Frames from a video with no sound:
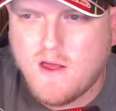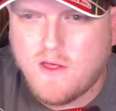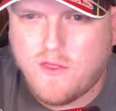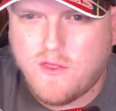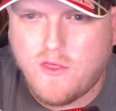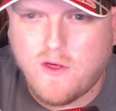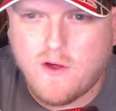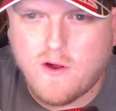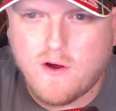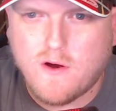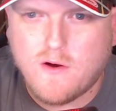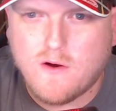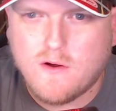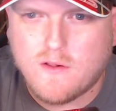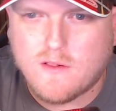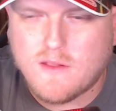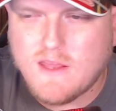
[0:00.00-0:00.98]
Their
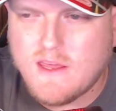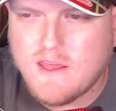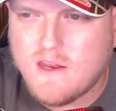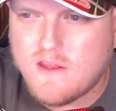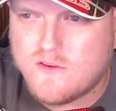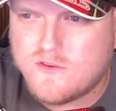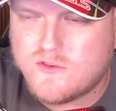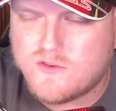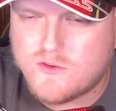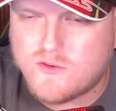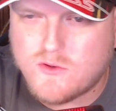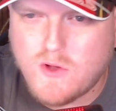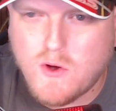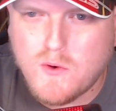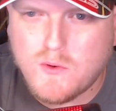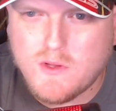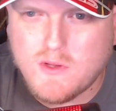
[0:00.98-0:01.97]
lead is
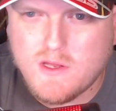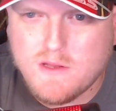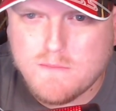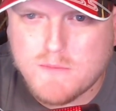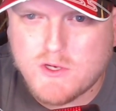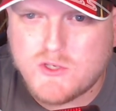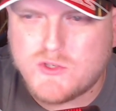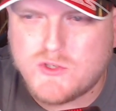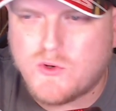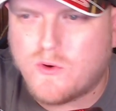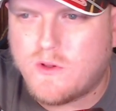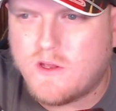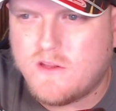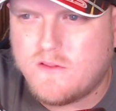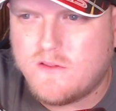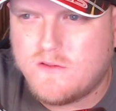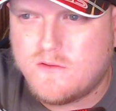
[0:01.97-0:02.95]
slowly but
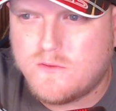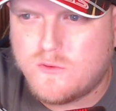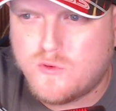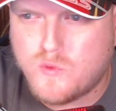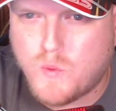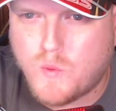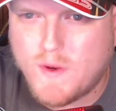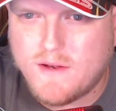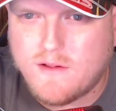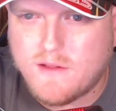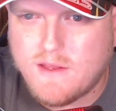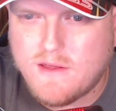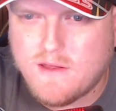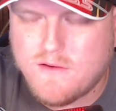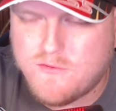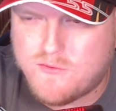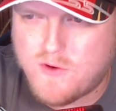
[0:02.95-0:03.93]
surely
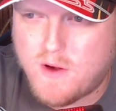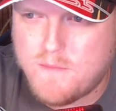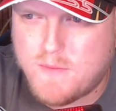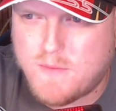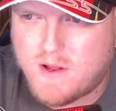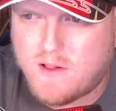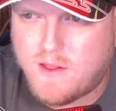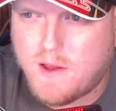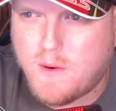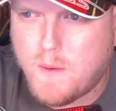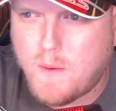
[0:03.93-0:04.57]
dwindling from McLaren,